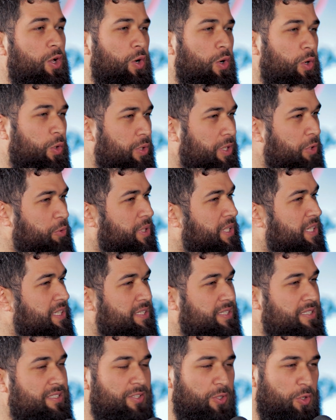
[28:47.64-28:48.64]
only when it
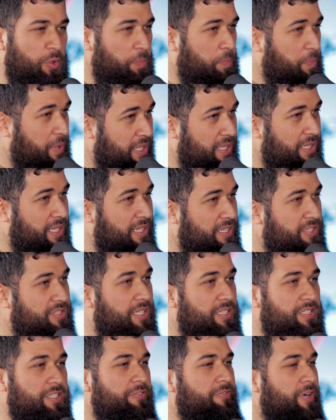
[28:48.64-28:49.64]
is completely
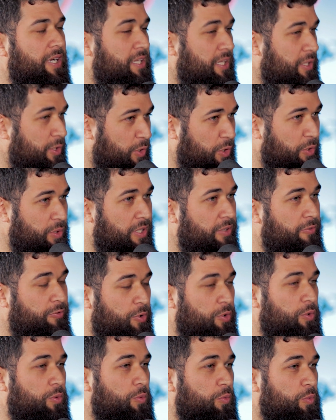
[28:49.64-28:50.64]
justified and only
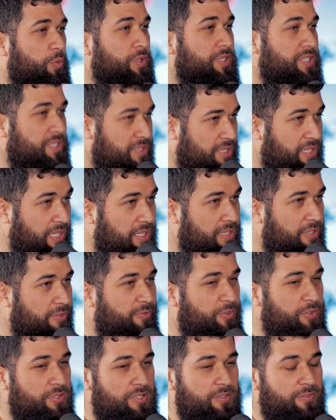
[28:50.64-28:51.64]
for what is needed
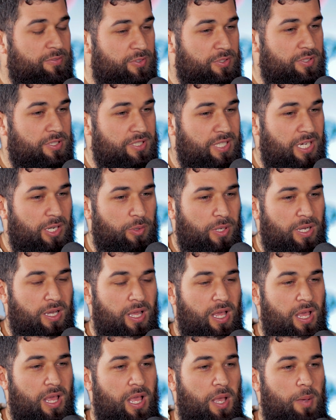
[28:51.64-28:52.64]
for the dawah.
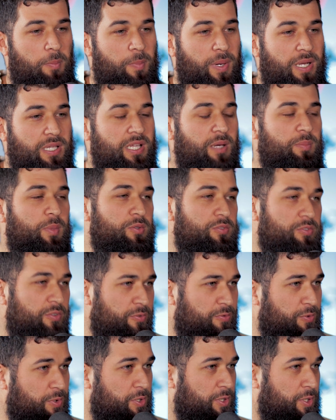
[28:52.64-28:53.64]
But the amount
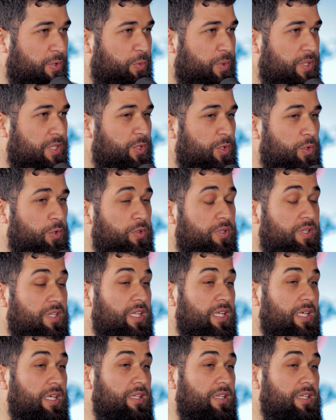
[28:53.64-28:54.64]
of work we do,
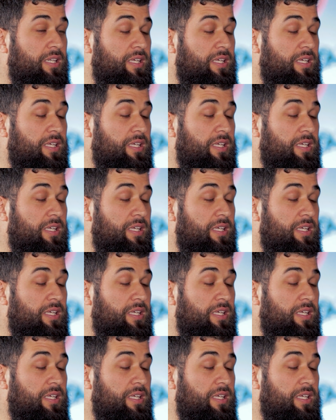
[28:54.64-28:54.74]
the